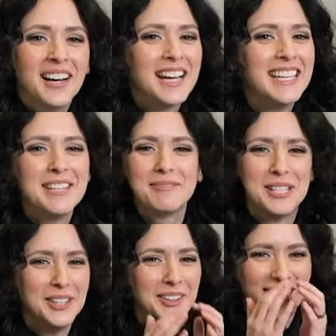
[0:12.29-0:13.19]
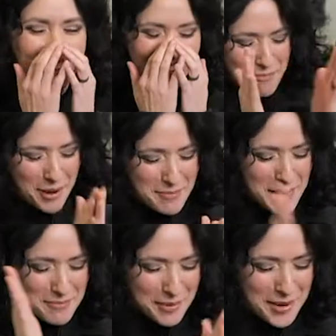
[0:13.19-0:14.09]
I can't do
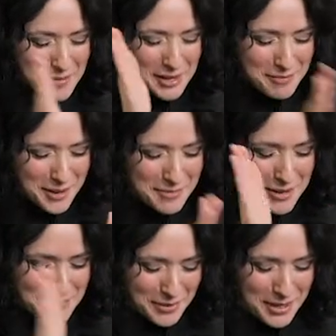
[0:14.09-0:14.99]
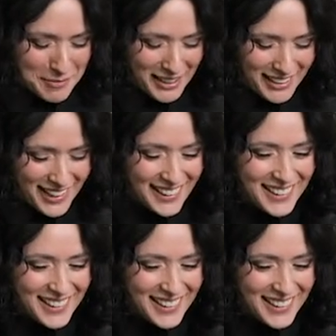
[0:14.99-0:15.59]
premium, premium, premium, premium.